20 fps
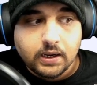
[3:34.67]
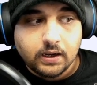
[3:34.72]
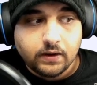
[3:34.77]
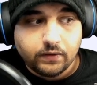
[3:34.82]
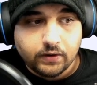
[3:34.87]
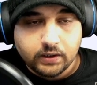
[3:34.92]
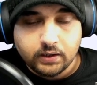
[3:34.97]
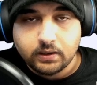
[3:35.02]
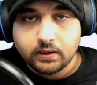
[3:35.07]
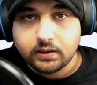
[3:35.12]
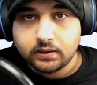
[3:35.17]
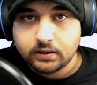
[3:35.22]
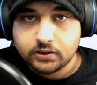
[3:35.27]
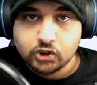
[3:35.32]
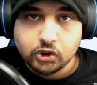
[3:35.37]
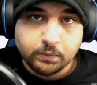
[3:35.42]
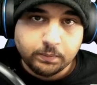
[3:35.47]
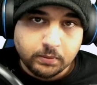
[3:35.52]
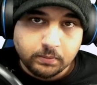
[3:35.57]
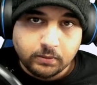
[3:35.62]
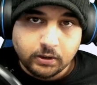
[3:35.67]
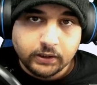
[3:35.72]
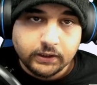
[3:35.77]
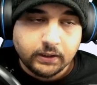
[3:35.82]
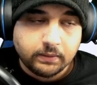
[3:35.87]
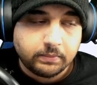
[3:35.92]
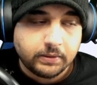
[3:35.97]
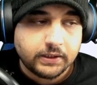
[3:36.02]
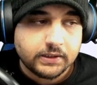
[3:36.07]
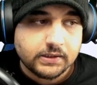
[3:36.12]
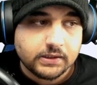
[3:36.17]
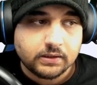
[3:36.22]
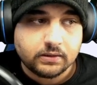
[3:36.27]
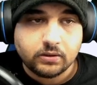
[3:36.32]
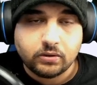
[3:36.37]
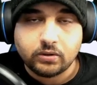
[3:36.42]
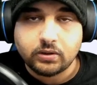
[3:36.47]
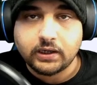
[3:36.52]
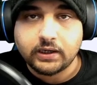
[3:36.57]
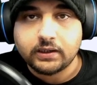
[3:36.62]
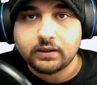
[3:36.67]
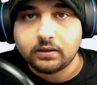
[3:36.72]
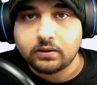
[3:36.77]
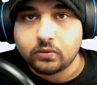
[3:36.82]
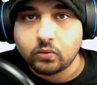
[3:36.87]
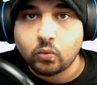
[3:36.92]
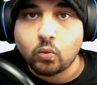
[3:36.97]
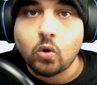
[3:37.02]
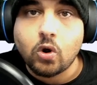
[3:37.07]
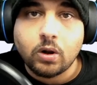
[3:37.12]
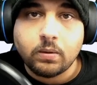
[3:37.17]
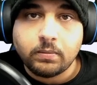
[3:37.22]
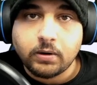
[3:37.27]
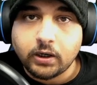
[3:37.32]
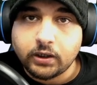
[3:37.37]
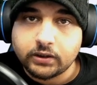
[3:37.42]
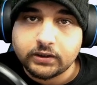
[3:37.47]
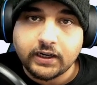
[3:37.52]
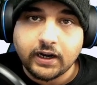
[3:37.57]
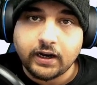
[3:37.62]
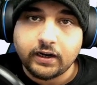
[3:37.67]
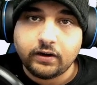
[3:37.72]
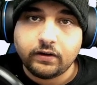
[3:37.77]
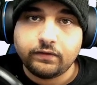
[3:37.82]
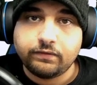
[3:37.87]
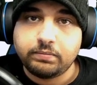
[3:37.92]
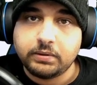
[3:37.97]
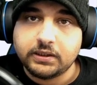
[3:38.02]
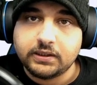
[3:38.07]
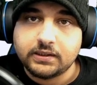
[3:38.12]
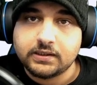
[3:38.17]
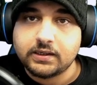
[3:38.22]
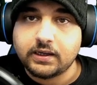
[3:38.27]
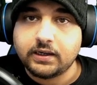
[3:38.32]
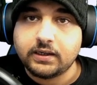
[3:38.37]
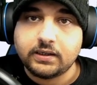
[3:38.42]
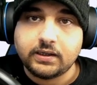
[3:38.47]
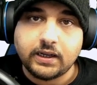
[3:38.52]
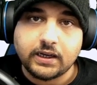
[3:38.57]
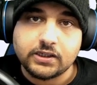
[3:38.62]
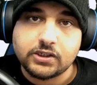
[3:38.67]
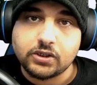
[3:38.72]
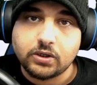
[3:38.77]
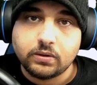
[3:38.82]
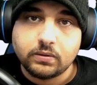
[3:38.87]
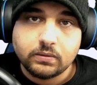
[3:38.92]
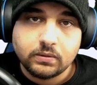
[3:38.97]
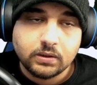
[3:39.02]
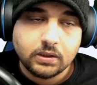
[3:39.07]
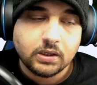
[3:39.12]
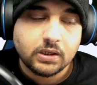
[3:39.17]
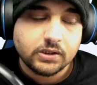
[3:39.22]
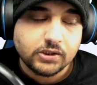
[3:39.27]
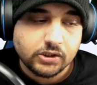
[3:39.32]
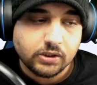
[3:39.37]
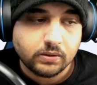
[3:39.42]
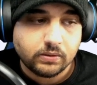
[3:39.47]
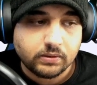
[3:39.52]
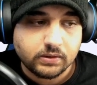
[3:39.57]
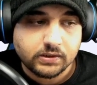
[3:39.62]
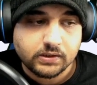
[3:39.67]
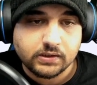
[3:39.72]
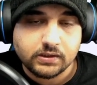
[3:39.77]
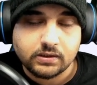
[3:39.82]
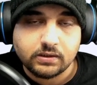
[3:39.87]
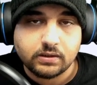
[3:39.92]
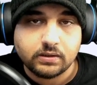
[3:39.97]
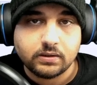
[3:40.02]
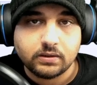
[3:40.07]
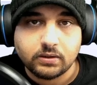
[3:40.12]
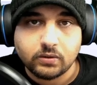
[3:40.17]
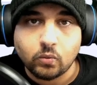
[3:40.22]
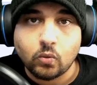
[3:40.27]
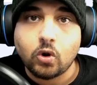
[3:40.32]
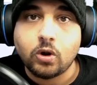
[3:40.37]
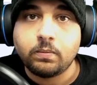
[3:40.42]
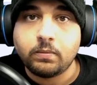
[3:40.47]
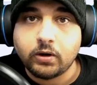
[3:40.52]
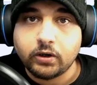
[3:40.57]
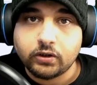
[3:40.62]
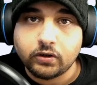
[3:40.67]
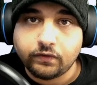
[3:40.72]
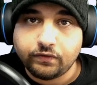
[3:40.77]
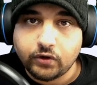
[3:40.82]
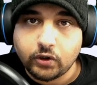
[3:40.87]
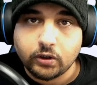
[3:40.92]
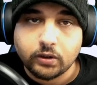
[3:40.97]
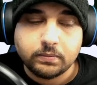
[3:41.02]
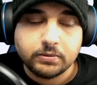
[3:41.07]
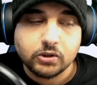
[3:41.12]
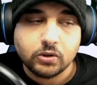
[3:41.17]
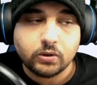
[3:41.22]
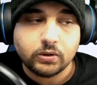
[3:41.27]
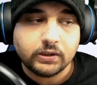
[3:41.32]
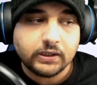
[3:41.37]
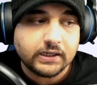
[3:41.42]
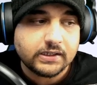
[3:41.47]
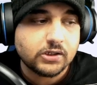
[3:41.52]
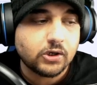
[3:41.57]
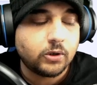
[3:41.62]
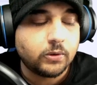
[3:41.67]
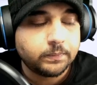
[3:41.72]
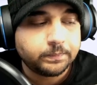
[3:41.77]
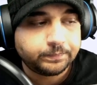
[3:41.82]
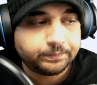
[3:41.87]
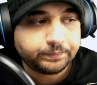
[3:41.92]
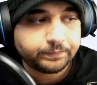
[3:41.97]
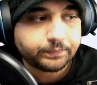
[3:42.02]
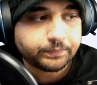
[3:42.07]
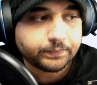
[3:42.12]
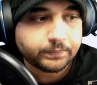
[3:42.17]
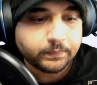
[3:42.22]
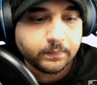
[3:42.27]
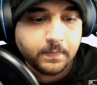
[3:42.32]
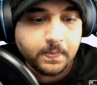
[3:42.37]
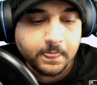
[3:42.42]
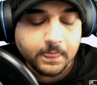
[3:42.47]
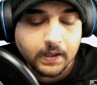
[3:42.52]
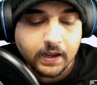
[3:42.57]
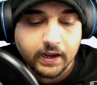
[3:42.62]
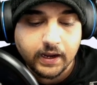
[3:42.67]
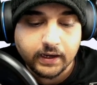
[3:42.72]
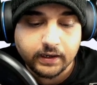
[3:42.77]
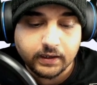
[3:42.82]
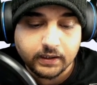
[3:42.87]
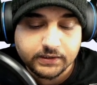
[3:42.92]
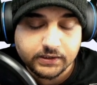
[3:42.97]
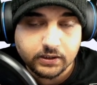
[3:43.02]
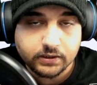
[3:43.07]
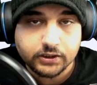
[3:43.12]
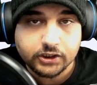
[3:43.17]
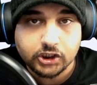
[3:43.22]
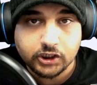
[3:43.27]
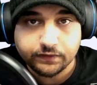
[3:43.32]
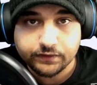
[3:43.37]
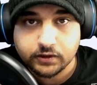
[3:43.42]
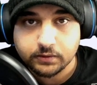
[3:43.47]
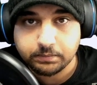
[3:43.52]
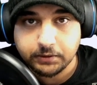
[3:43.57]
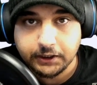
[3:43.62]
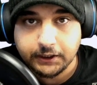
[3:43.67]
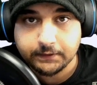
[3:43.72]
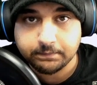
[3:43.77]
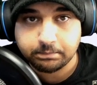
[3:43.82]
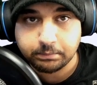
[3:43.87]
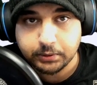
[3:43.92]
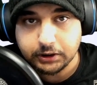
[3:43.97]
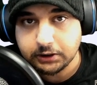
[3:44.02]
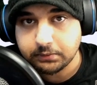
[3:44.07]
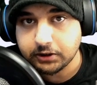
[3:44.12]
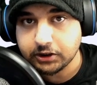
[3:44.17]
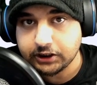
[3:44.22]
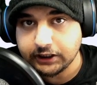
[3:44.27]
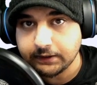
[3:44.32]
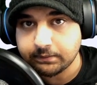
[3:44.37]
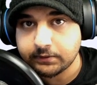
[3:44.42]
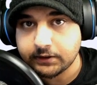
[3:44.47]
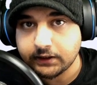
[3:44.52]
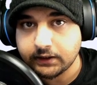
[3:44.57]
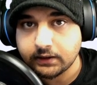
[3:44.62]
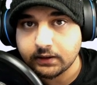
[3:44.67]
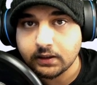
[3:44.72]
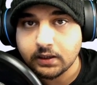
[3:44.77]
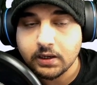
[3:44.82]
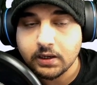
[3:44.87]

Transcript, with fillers: uh, in the supermarket, basically, or like the Walmart kind of, but it's like Tesco. So this is the, the Walmart of Europe. It's called Tesco. And I saw the shelves being pretty much empty.